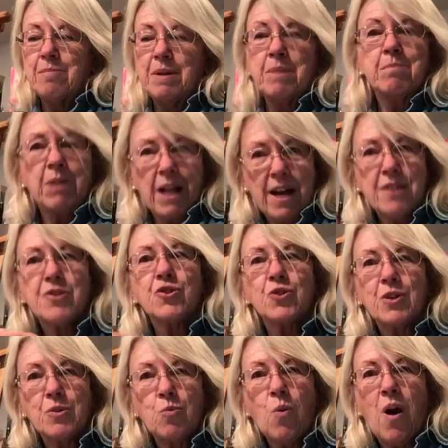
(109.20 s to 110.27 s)
in plaster
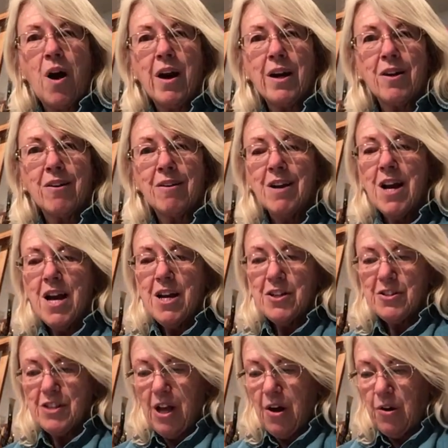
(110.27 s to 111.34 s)
and wire.
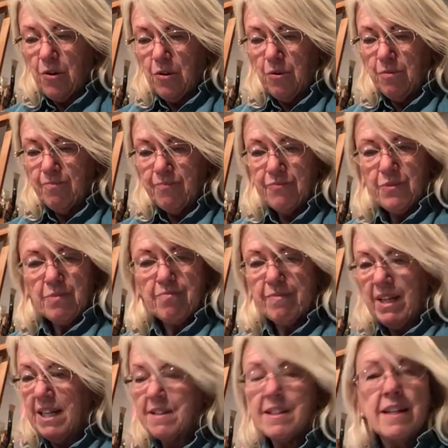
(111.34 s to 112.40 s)
So
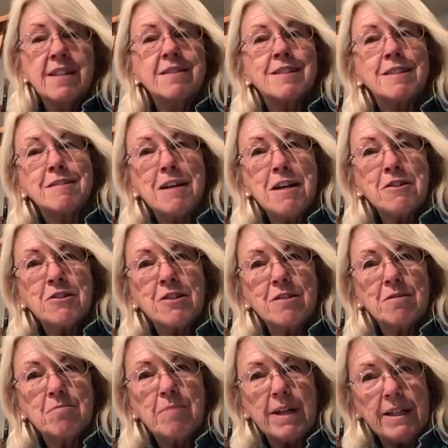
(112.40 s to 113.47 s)
it's
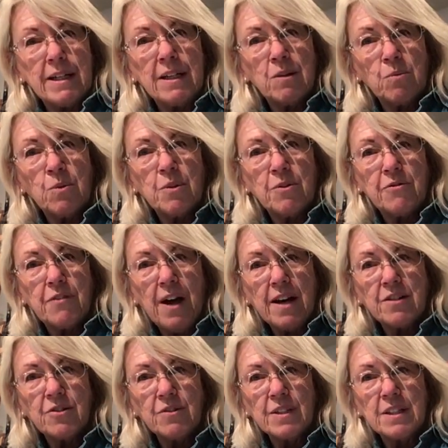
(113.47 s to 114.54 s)
incidental, but it will
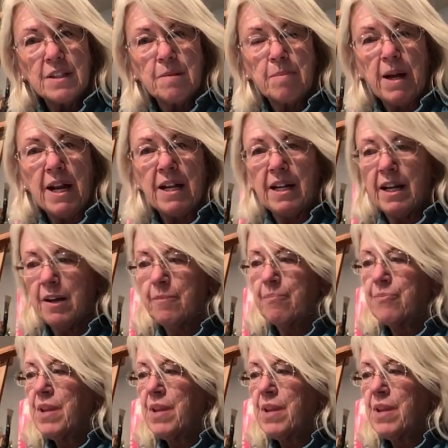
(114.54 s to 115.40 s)
factor into the painting.